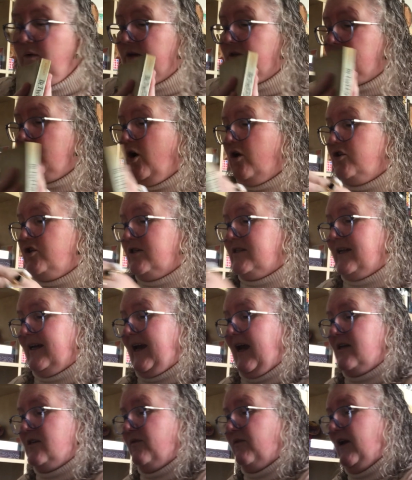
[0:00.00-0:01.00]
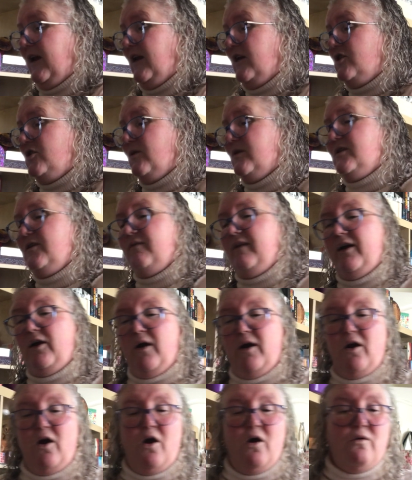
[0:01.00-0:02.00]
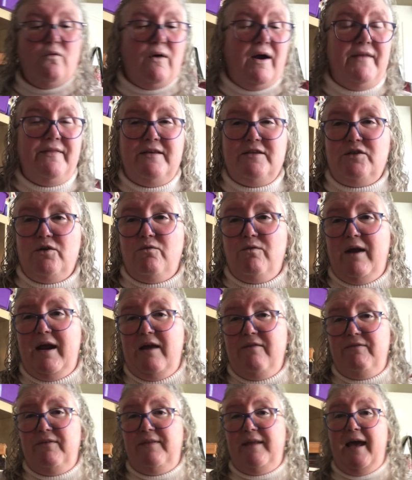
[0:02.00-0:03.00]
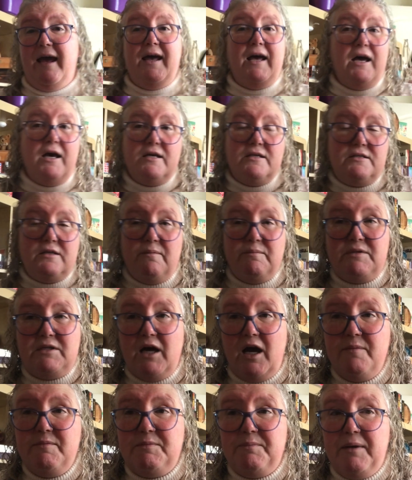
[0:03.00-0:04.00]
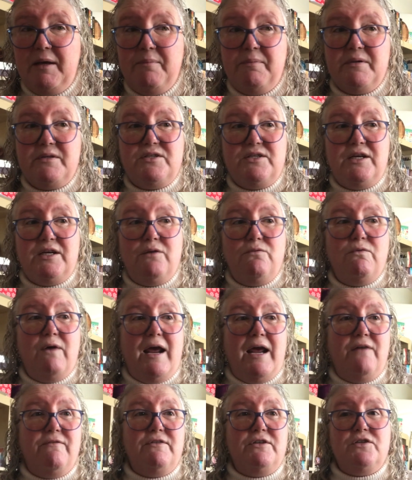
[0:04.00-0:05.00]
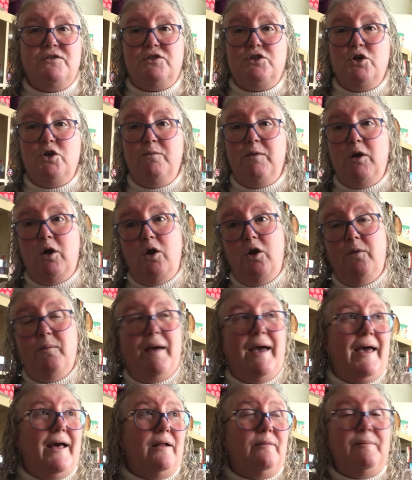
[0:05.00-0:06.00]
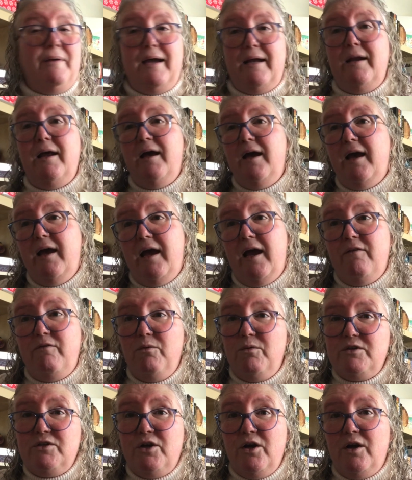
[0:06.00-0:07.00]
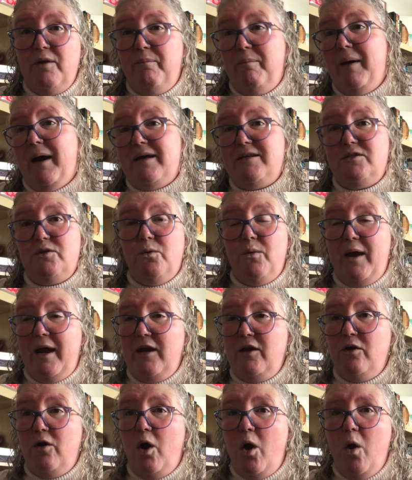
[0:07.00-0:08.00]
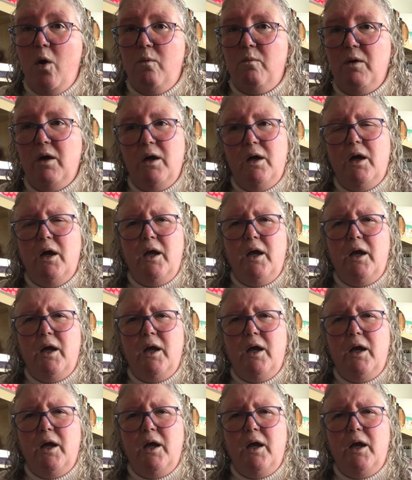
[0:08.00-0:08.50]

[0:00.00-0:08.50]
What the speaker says: It's not just a case of intuitively going, oh right, there's a raven there. Sometimes people see ravens as doom and gloom. Hell man, everyone's going to pass away in your home.